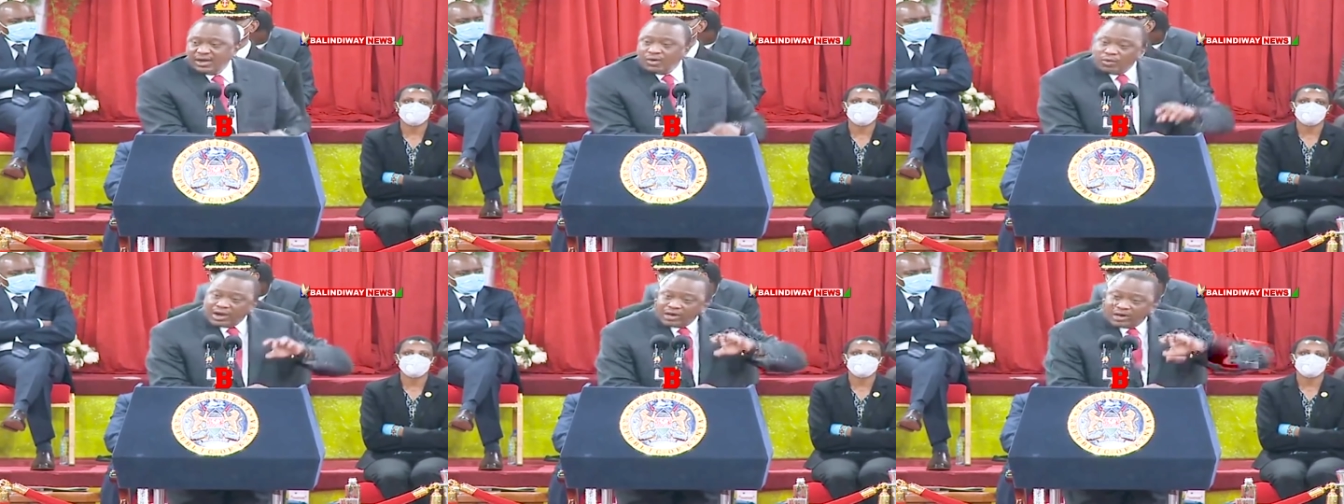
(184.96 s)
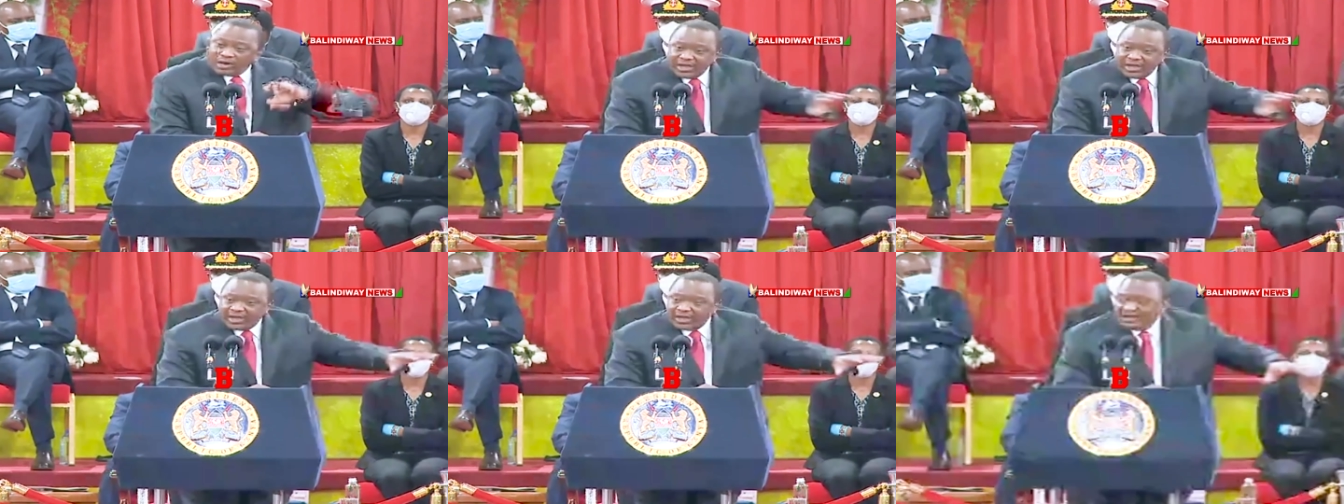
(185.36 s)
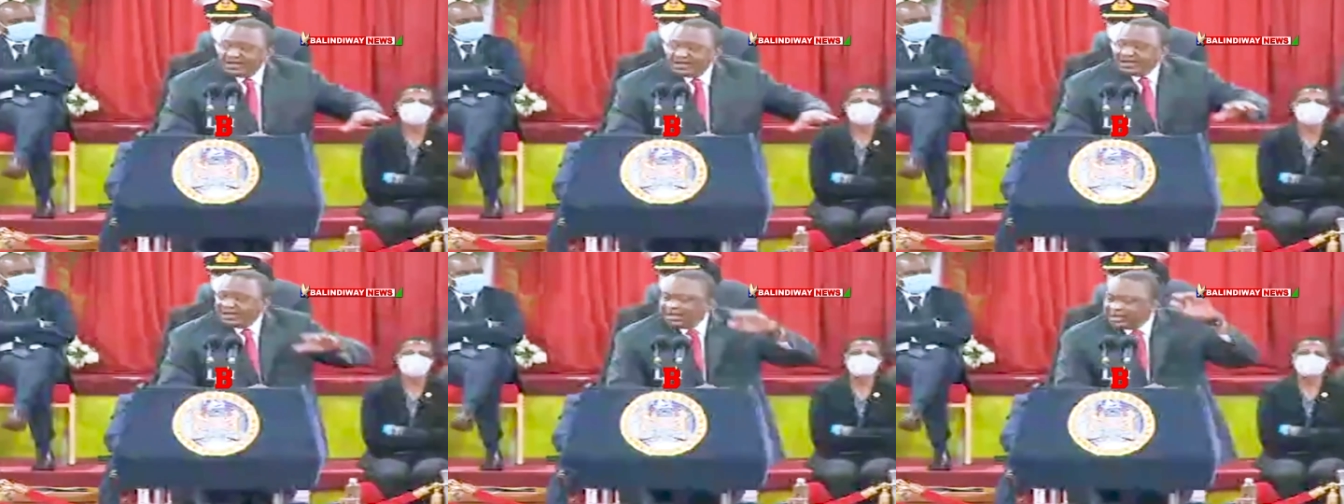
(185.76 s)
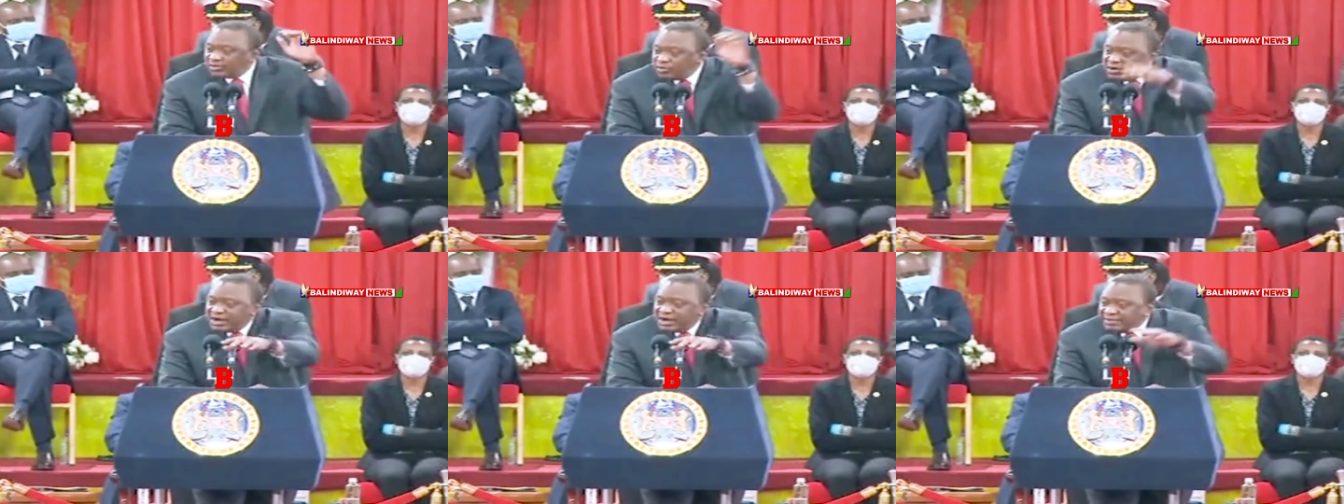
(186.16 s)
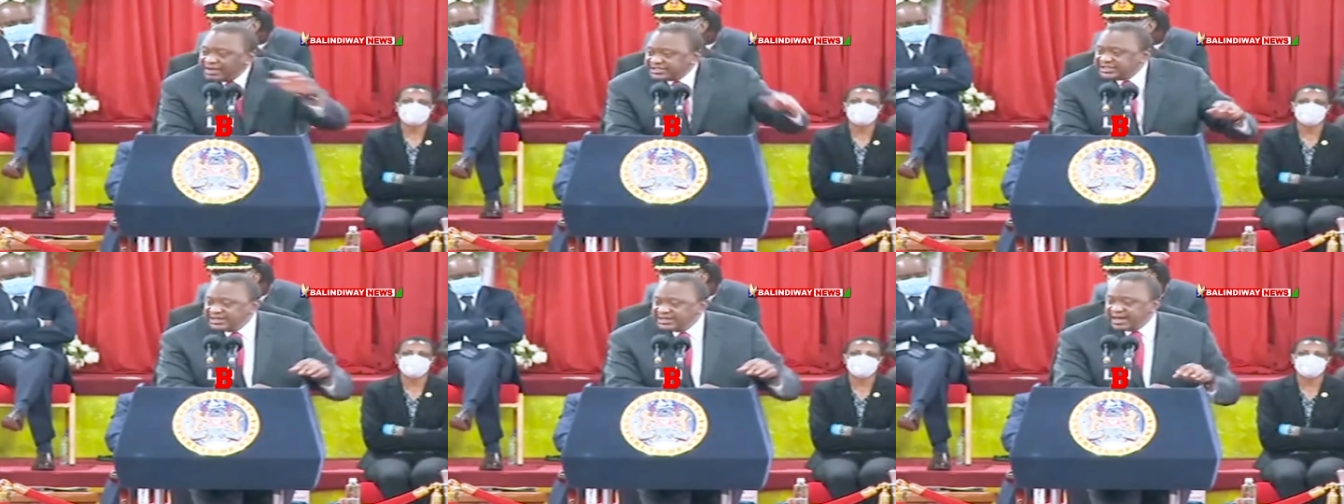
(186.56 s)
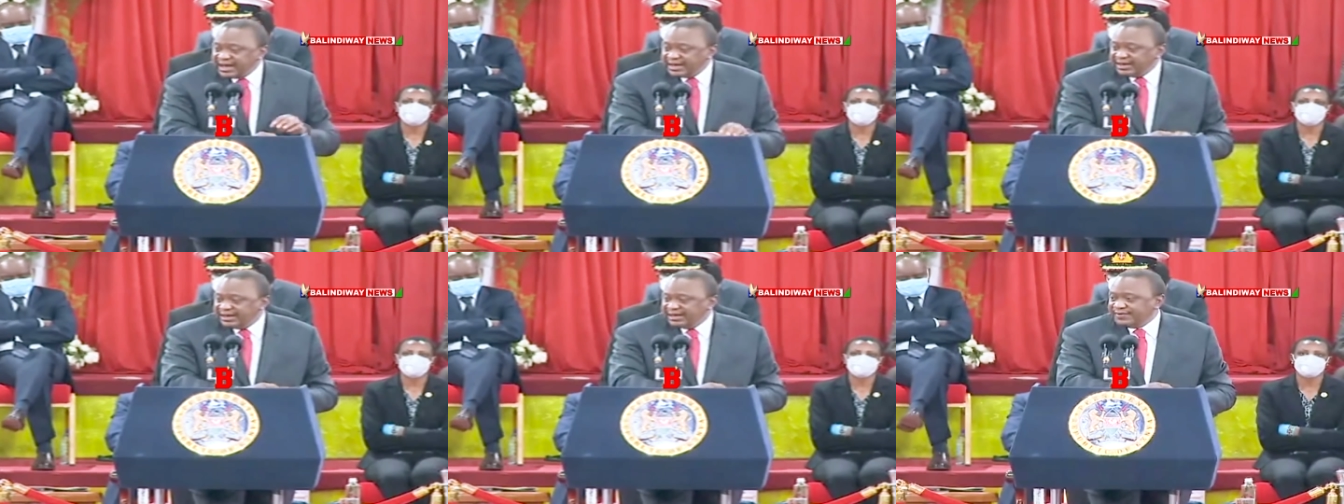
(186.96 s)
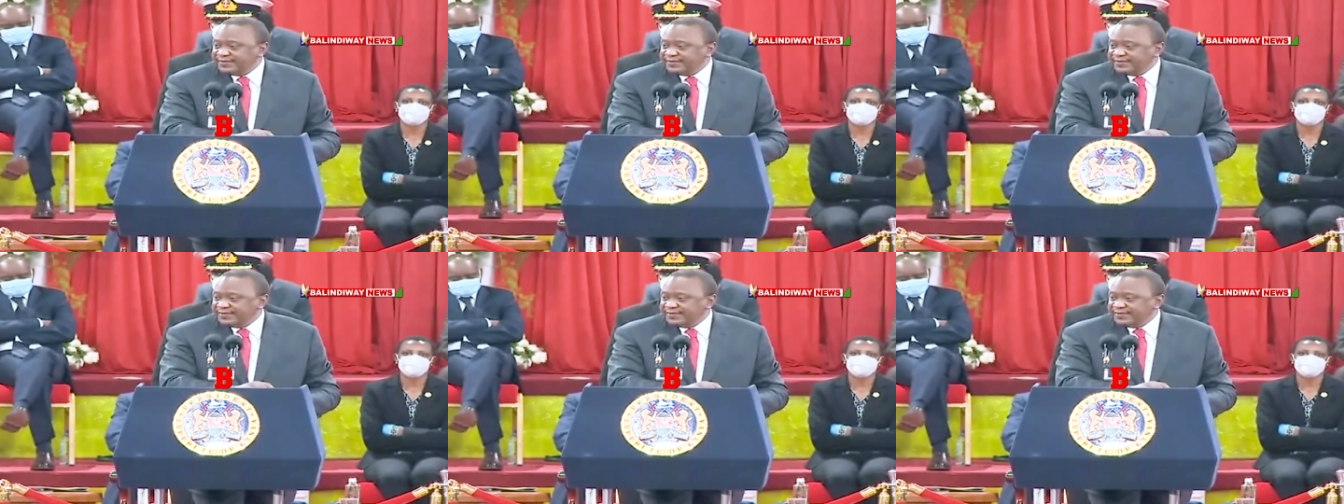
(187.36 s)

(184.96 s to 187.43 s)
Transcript: were going kule mashinani.